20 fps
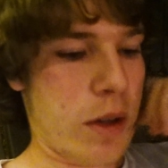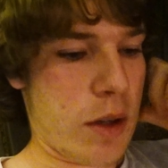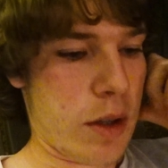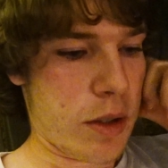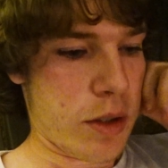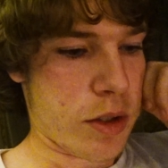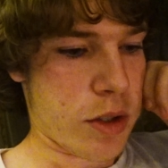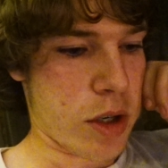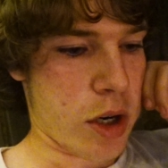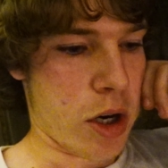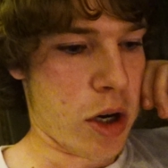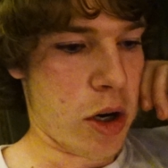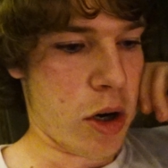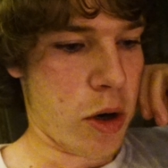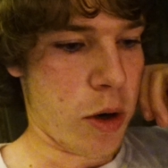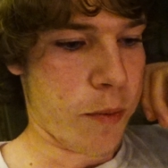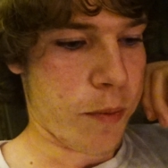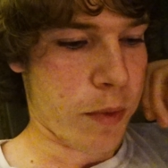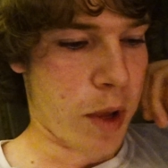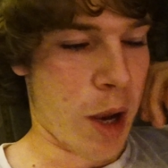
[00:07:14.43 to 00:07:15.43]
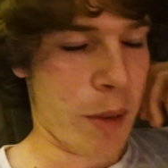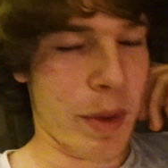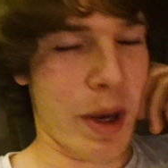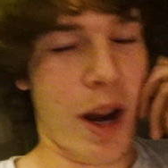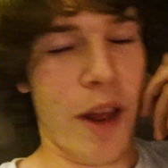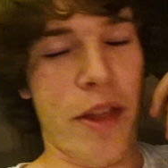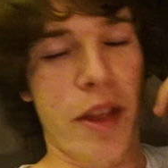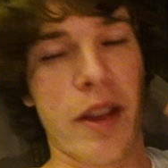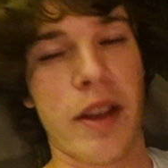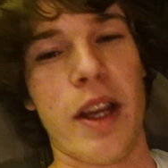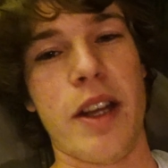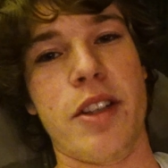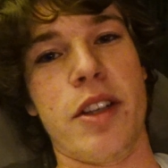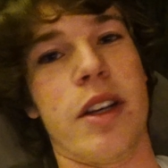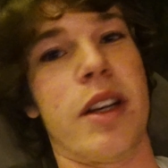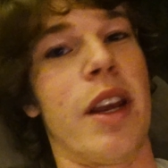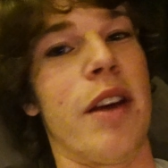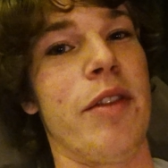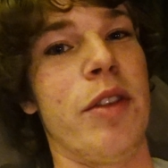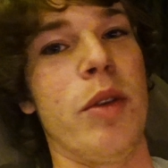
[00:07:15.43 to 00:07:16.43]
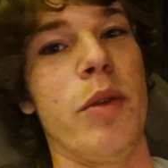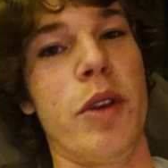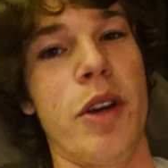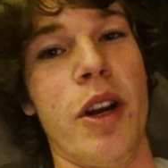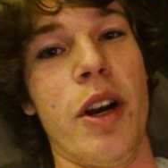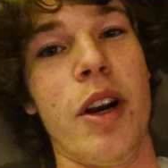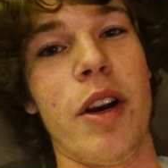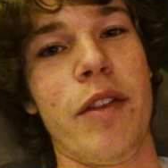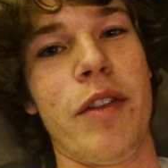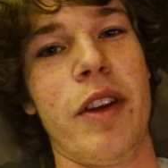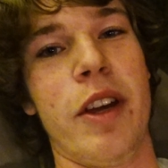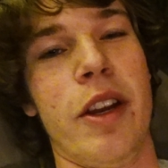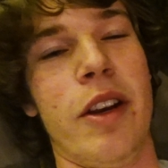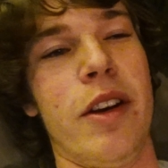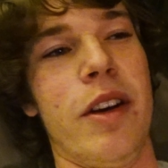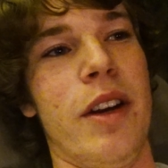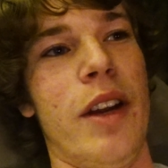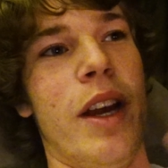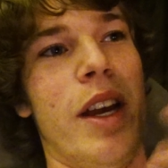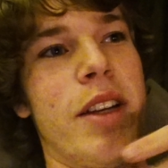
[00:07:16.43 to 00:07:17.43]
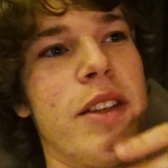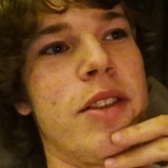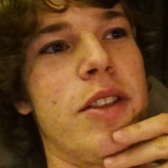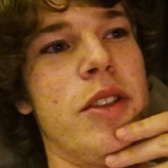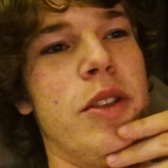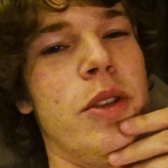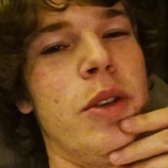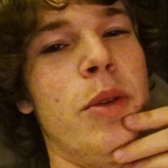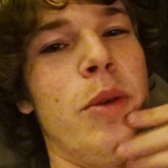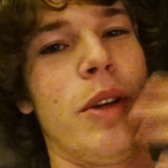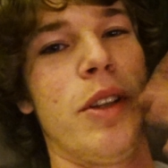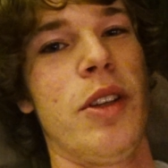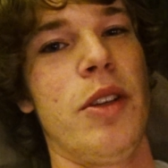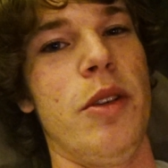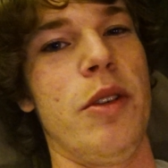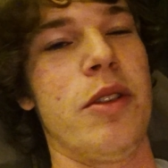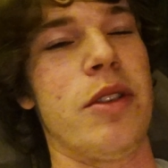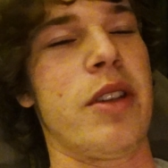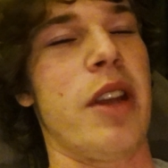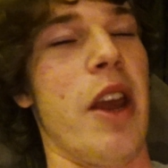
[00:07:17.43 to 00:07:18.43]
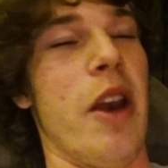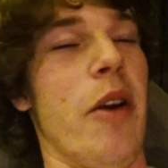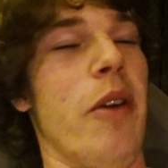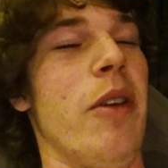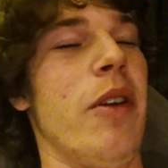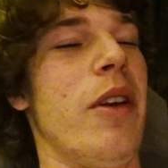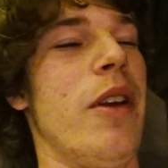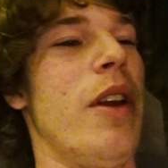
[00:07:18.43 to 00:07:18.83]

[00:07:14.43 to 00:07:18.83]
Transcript: So, I mean, I think that should give you a good enough hint as to what to do to scale.